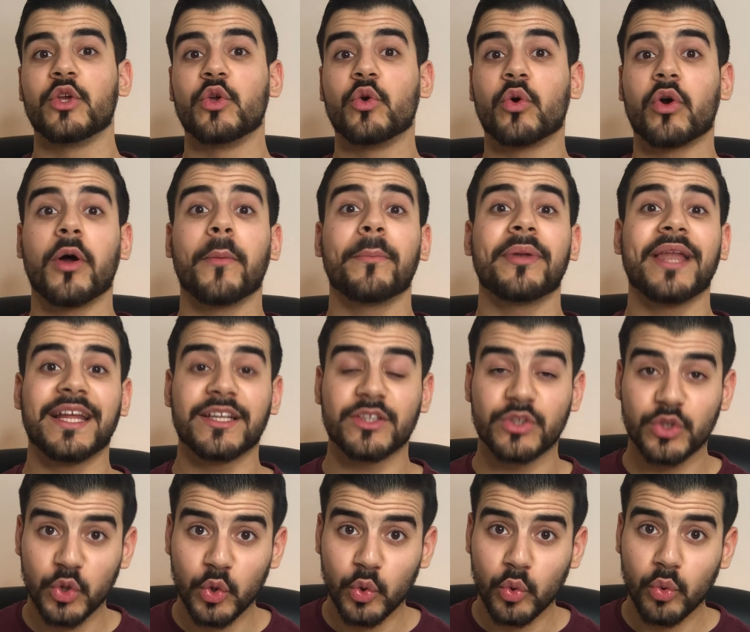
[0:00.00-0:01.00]
You are on Plan
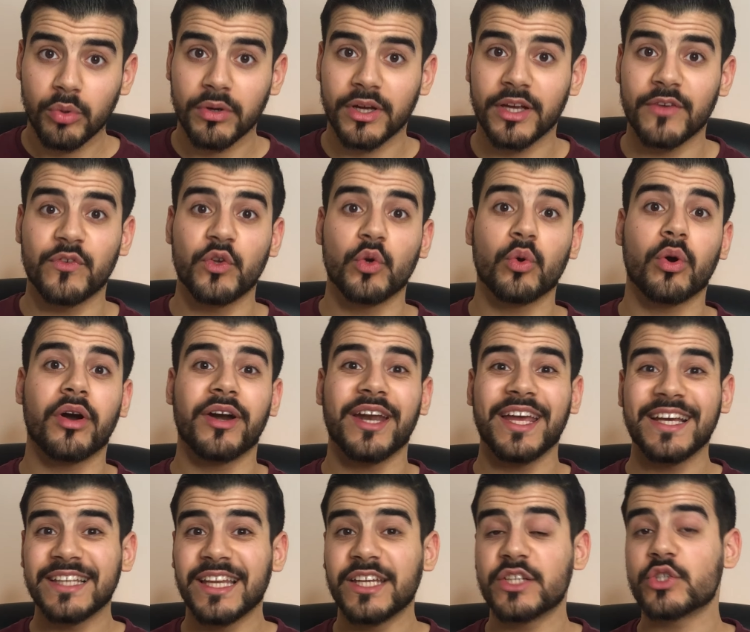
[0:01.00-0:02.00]
2 if you are an
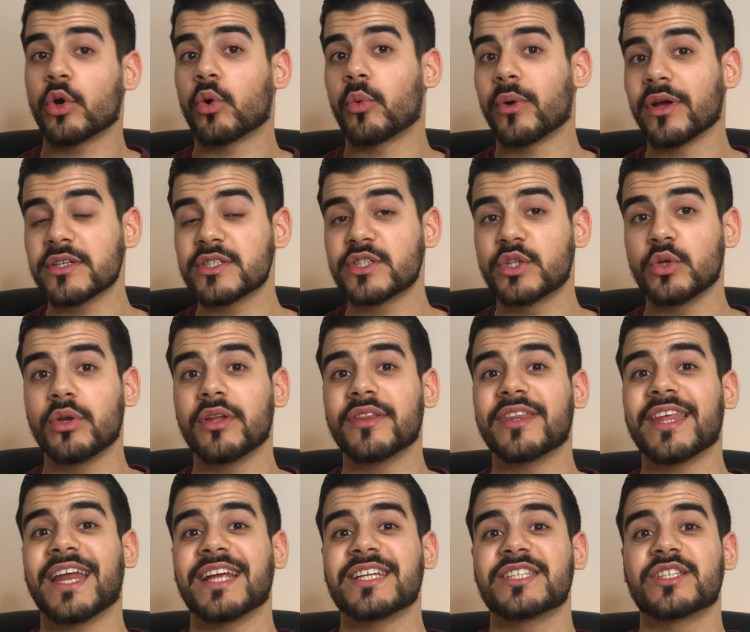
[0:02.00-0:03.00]
English or Welsh student
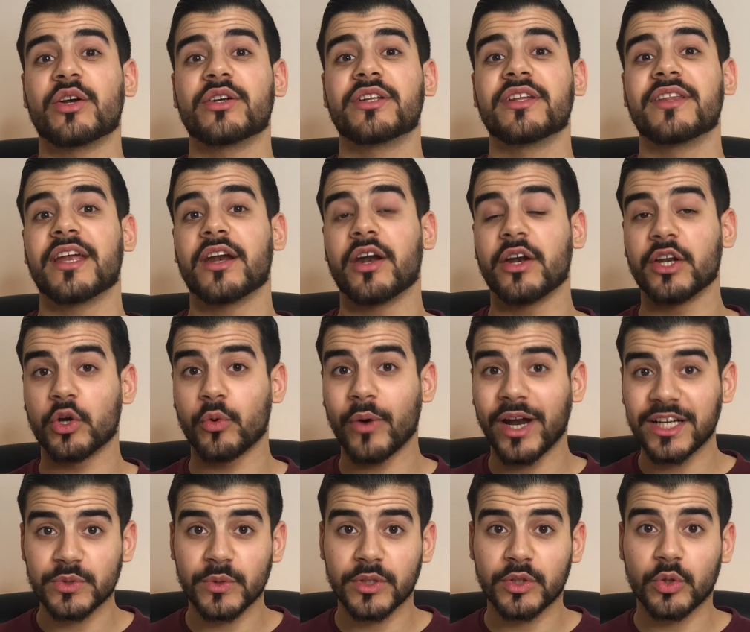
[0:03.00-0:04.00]
that has started their
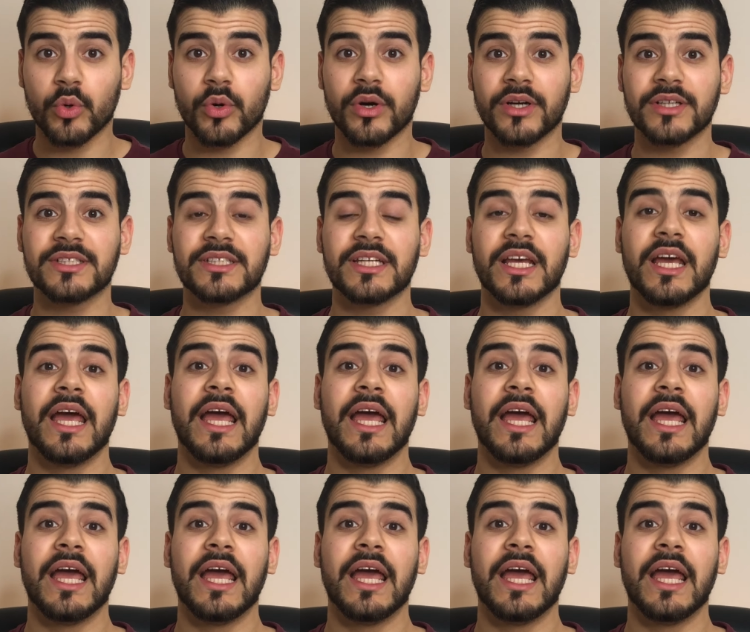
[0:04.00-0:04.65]
undergraduate course